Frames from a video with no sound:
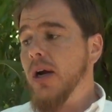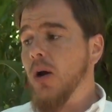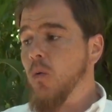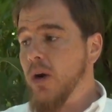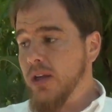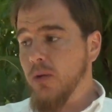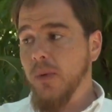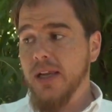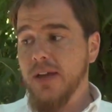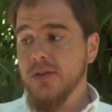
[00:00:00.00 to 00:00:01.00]
when you
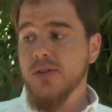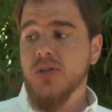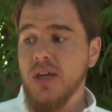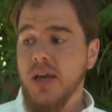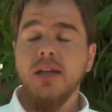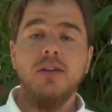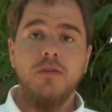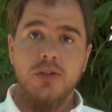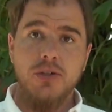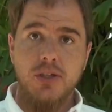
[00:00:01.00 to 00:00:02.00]
might even see a
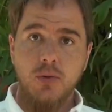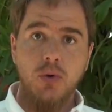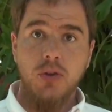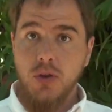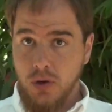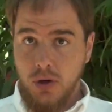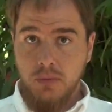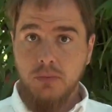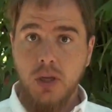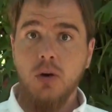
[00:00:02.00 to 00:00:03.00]
deficiency with your,
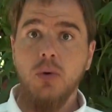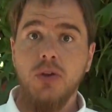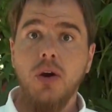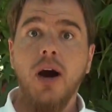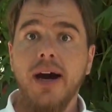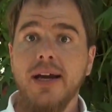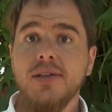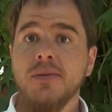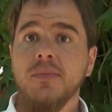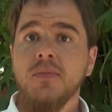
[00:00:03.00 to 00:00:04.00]
you know, with your
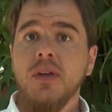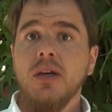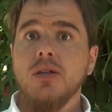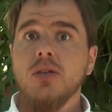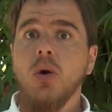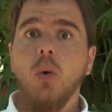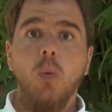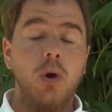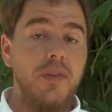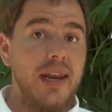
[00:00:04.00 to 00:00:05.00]
eyes. So
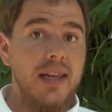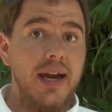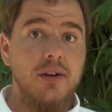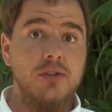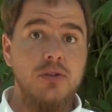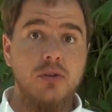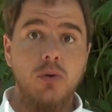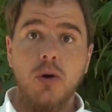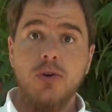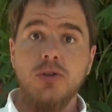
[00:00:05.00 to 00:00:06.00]
what that allows
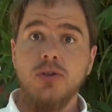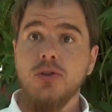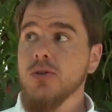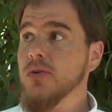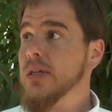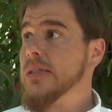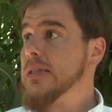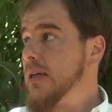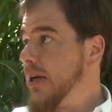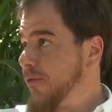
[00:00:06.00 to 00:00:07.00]
growers to do is,
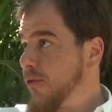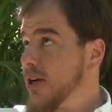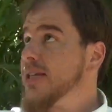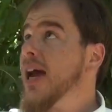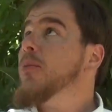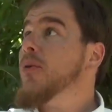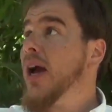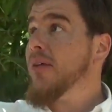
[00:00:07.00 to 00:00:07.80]
for example, we